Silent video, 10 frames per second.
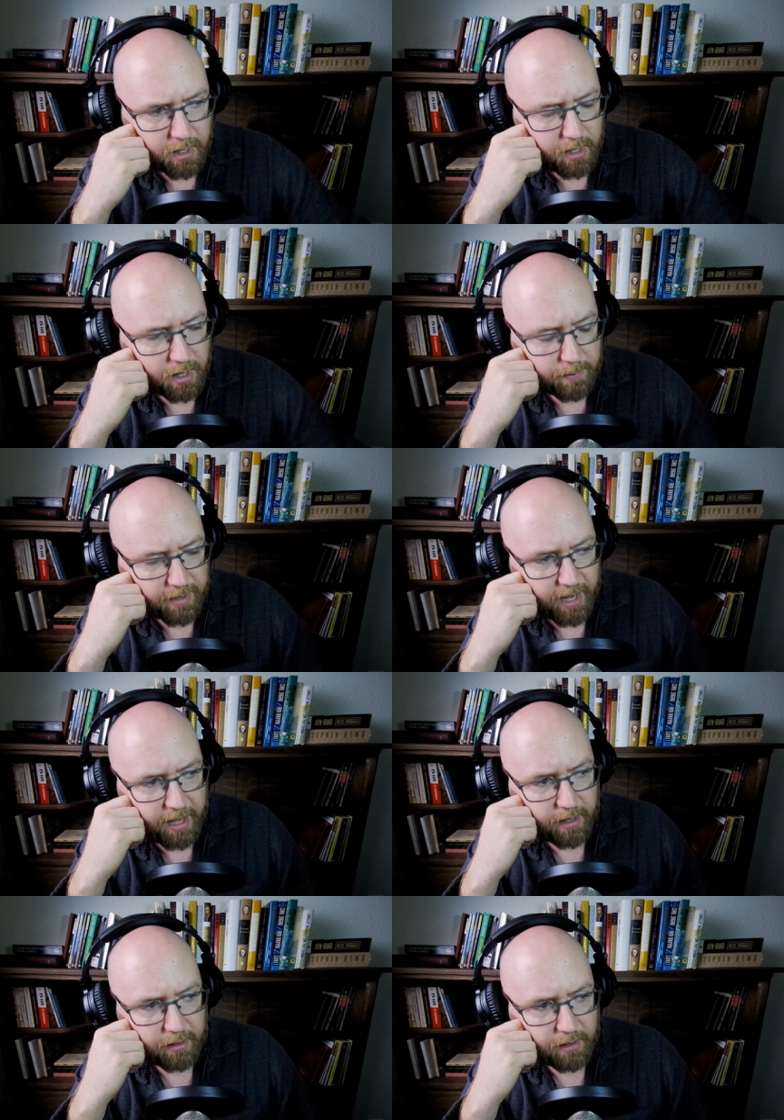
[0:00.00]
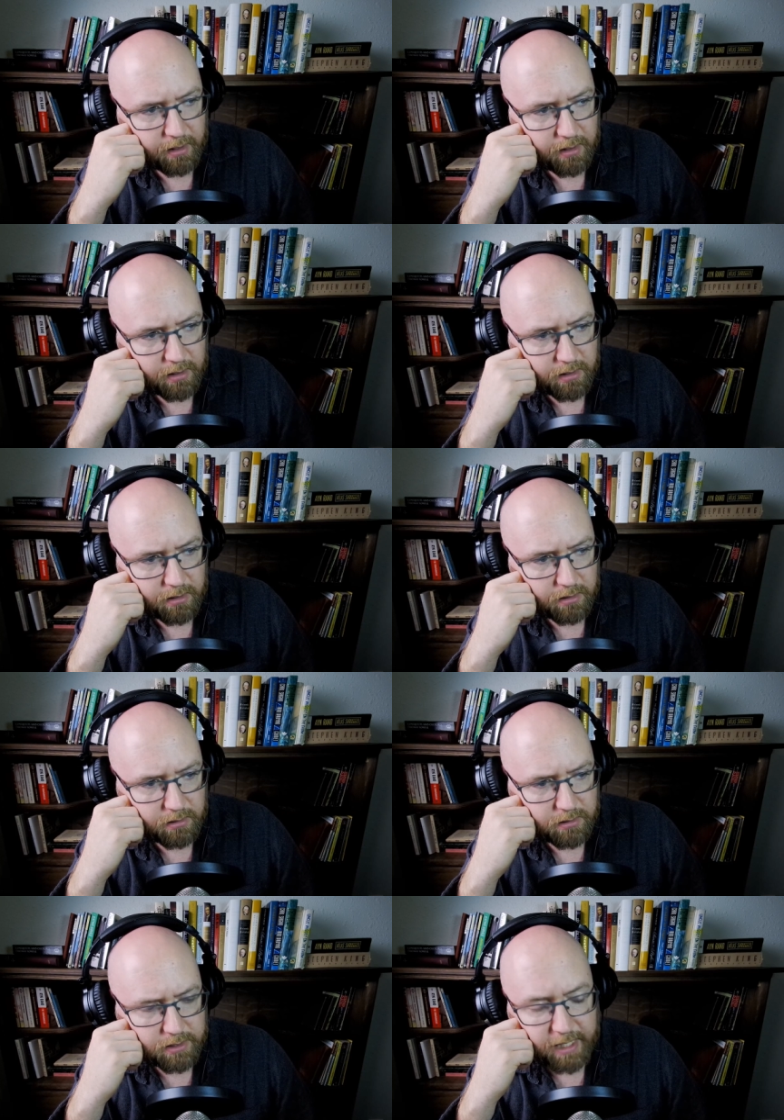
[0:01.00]
I had
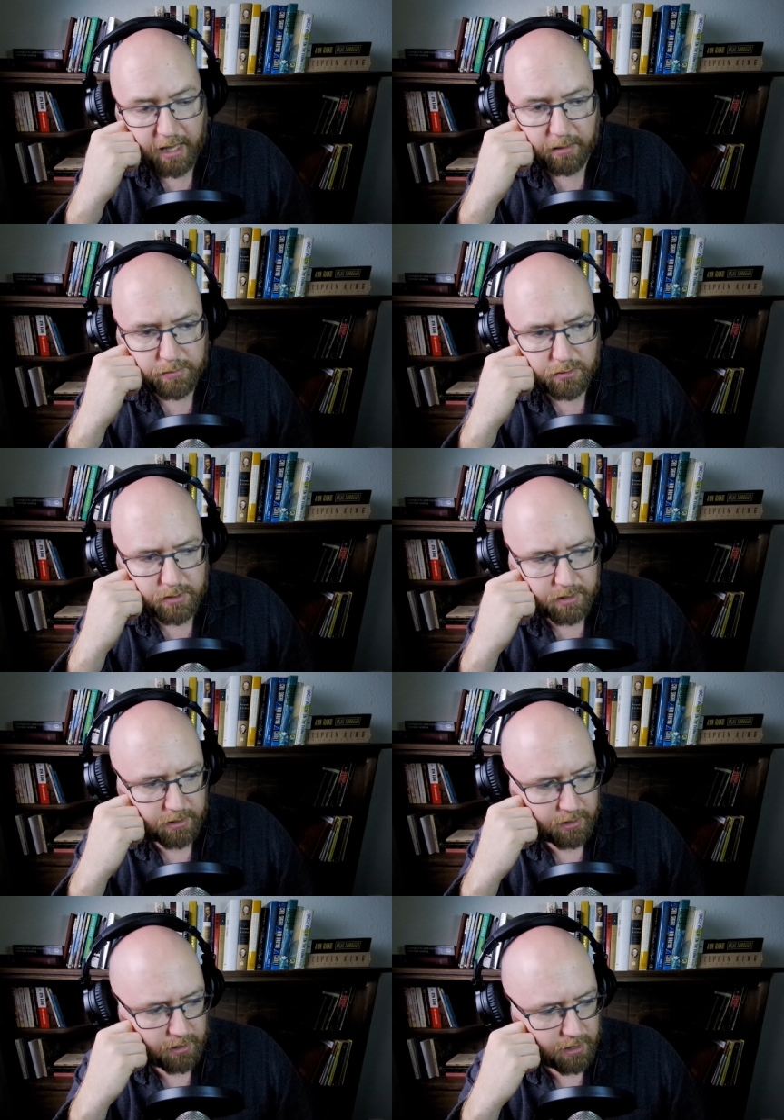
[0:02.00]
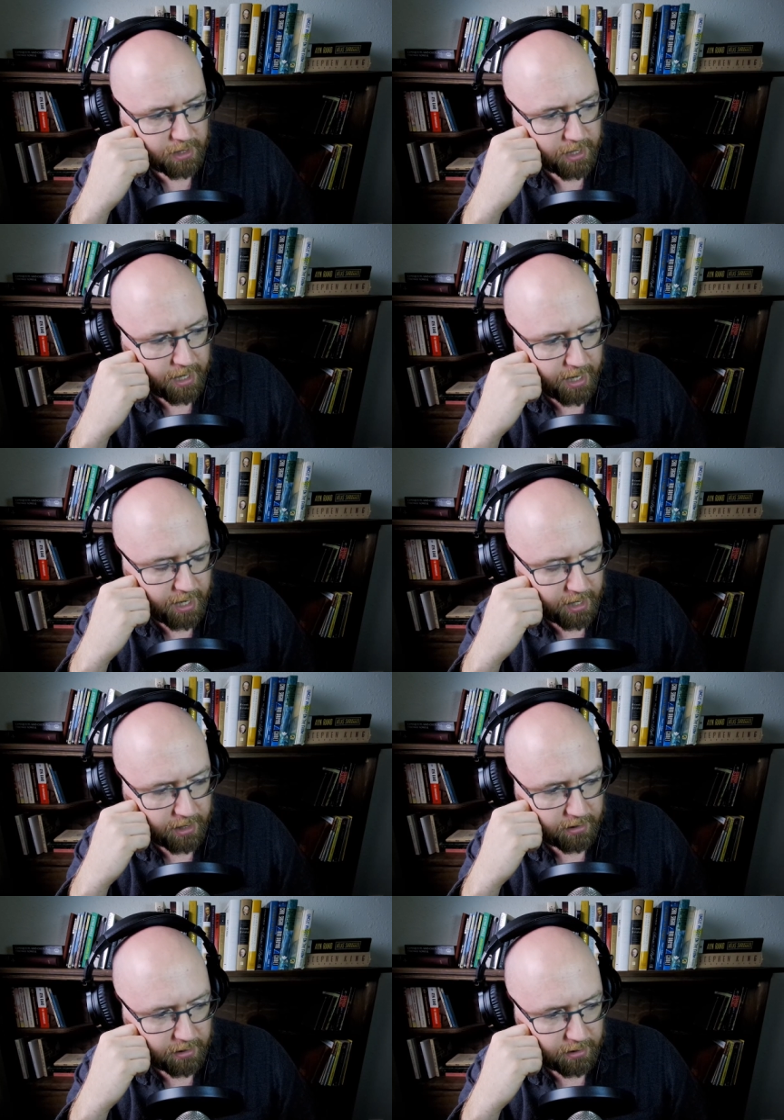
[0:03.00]
scallops recently, and